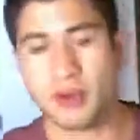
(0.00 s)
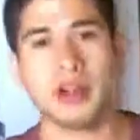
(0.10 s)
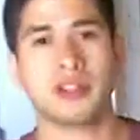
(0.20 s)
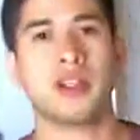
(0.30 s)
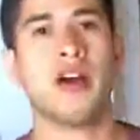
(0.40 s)
I
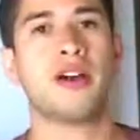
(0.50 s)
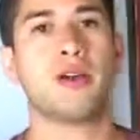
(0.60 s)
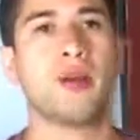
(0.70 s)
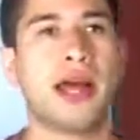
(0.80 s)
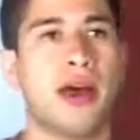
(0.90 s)
wanted to
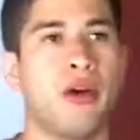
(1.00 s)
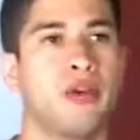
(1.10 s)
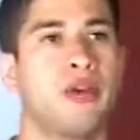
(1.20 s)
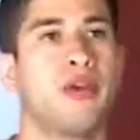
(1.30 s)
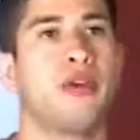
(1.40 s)
talk
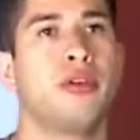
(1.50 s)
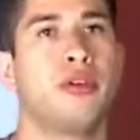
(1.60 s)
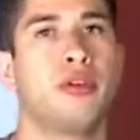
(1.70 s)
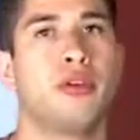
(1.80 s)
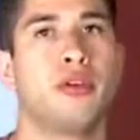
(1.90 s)
about,
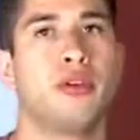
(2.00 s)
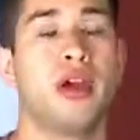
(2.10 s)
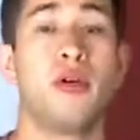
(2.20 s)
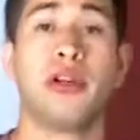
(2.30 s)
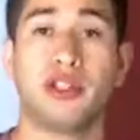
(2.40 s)

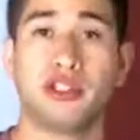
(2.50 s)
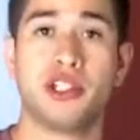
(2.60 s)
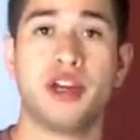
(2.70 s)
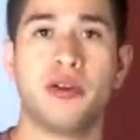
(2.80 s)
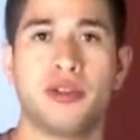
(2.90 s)
or I wanted to
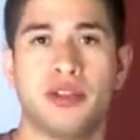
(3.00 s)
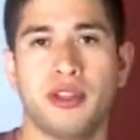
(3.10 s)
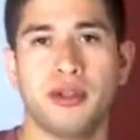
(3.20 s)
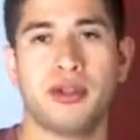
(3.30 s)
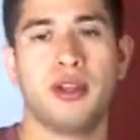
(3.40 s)
share with
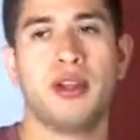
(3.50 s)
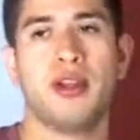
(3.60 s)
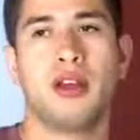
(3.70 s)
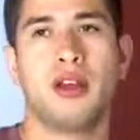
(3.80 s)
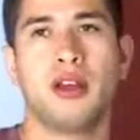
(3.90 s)
you,
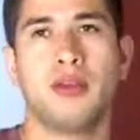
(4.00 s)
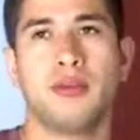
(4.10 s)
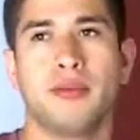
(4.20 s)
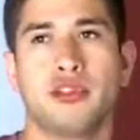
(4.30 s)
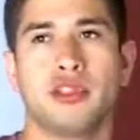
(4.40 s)

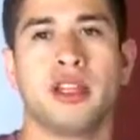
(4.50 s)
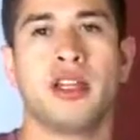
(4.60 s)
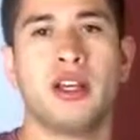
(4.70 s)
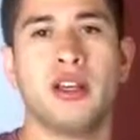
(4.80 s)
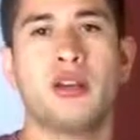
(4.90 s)
um, just
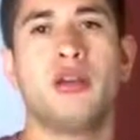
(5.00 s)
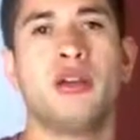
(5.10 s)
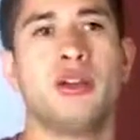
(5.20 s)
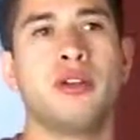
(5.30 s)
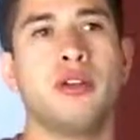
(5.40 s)
a, a,
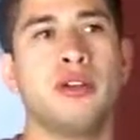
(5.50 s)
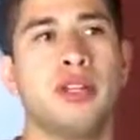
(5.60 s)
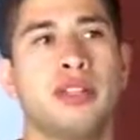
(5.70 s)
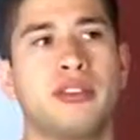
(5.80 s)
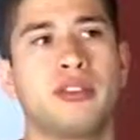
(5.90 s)
cool, a cool little
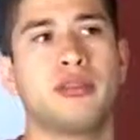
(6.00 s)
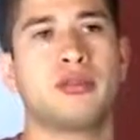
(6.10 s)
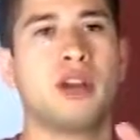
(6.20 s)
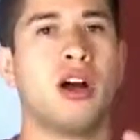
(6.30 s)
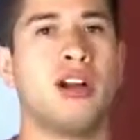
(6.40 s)
like
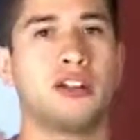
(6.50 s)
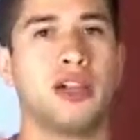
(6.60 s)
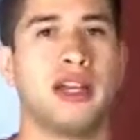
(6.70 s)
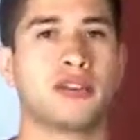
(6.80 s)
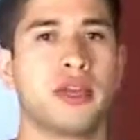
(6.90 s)

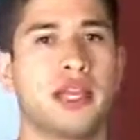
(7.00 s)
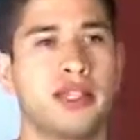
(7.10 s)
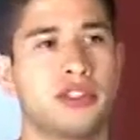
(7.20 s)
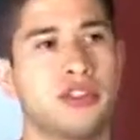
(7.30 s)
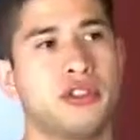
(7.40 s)
contrast, right?
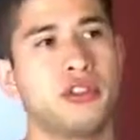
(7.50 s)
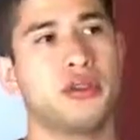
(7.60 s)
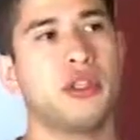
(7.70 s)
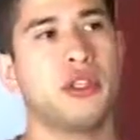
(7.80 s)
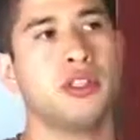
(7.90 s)
Like, should
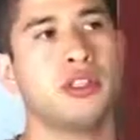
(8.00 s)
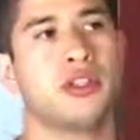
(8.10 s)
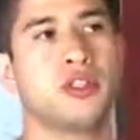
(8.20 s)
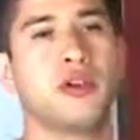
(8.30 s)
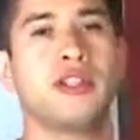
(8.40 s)
you
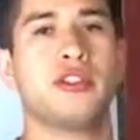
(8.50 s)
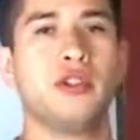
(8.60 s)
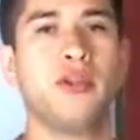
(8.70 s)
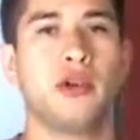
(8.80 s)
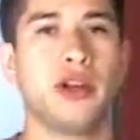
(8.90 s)
should you create
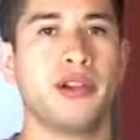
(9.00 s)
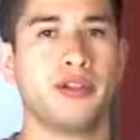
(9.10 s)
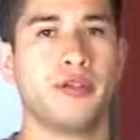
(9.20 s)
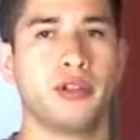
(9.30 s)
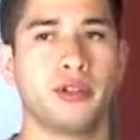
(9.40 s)
your own
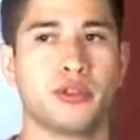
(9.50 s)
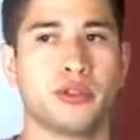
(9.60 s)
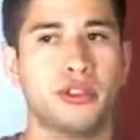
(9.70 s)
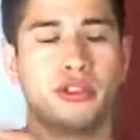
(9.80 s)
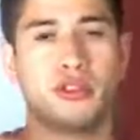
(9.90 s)
product first,
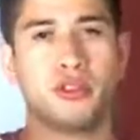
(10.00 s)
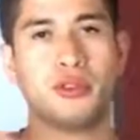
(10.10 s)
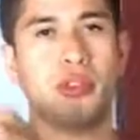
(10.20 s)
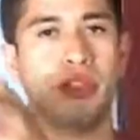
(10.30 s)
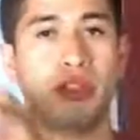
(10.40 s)
or should
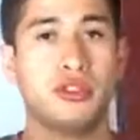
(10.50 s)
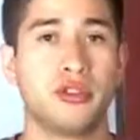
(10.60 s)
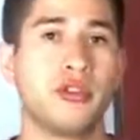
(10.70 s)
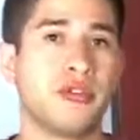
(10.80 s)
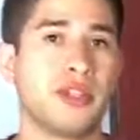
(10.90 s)
you
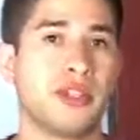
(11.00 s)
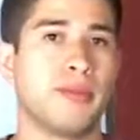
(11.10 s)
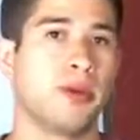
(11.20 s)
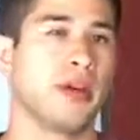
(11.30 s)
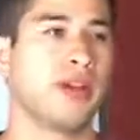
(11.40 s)
do
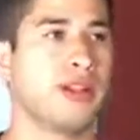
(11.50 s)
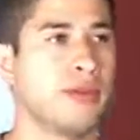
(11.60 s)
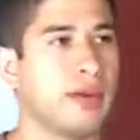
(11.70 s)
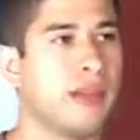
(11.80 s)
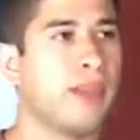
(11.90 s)
affiliate
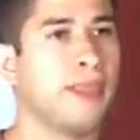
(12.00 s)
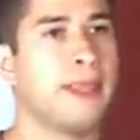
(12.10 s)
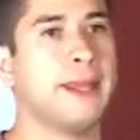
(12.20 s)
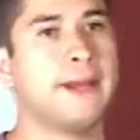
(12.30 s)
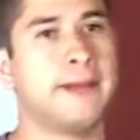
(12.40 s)
marketing, right?
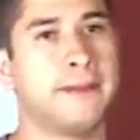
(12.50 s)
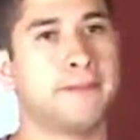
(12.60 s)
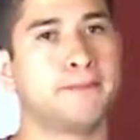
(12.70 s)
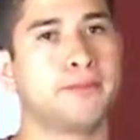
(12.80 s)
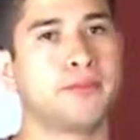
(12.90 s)

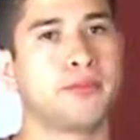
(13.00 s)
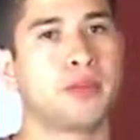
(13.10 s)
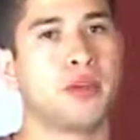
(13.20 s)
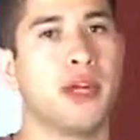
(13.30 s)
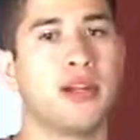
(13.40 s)
Um,
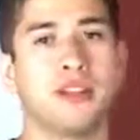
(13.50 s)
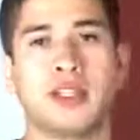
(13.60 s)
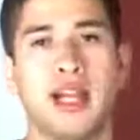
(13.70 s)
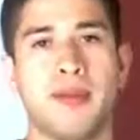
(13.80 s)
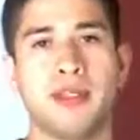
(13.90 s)
quite
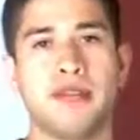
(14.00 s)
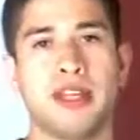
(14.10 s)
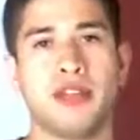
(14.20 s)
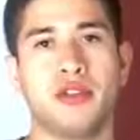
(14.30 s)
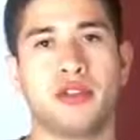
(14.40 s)
honestly, I believe
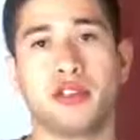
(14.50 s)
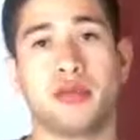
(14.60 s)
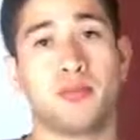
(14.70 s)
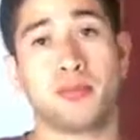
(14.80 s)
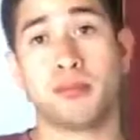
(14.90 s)
that you
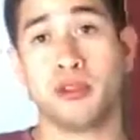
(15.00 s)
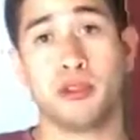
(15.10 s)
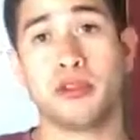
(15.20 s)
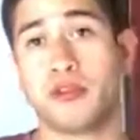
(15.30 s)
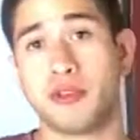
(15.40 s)
should
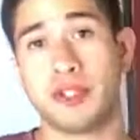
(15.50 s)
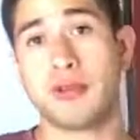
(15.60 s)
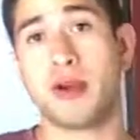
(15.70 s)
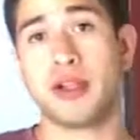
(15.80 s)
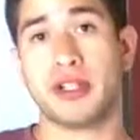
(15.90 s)
do
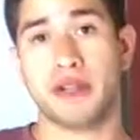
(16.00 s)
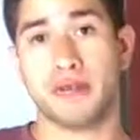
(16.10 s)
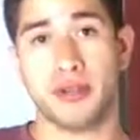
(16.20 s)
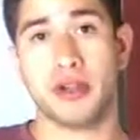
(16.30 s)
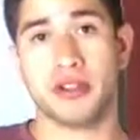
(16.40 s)
affiliate marketing
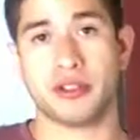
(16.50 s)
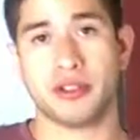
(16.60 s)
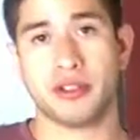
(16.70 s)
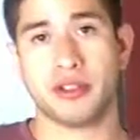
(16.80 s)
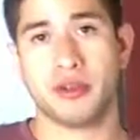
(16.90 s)

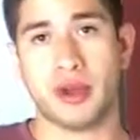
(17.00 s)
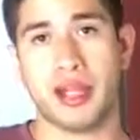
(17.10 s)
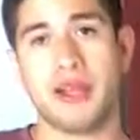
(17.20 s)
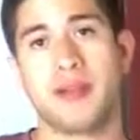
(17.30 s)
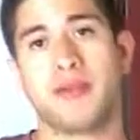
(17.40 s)
first,
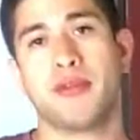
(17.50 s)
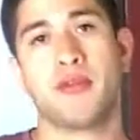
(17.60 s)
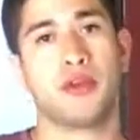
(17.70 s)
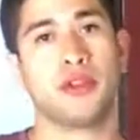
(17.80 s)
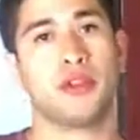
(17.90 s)
right?
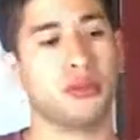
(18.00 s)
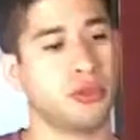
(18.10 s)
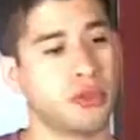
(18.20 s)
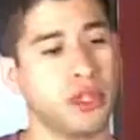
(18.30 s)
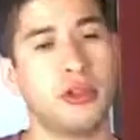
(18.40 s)
Before
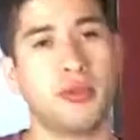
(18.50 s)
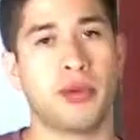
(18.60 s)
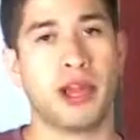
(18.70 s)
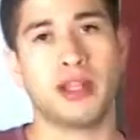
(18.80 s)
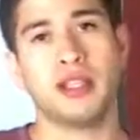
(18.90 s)
you create your own
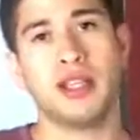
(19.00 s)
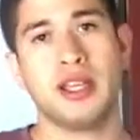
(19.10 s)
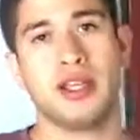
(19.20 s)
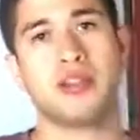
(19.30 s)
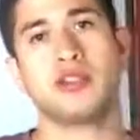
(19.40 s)
product.
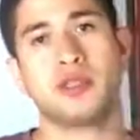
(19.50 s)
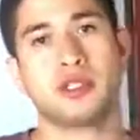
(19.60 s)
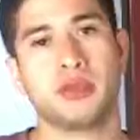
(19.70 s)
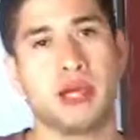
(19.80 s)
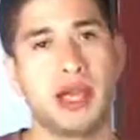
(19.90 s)
And here's the
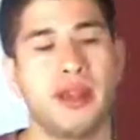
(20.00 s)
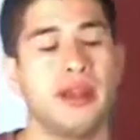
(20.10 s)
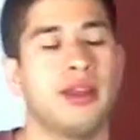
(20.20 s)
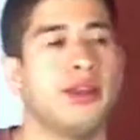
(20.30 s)
reason why.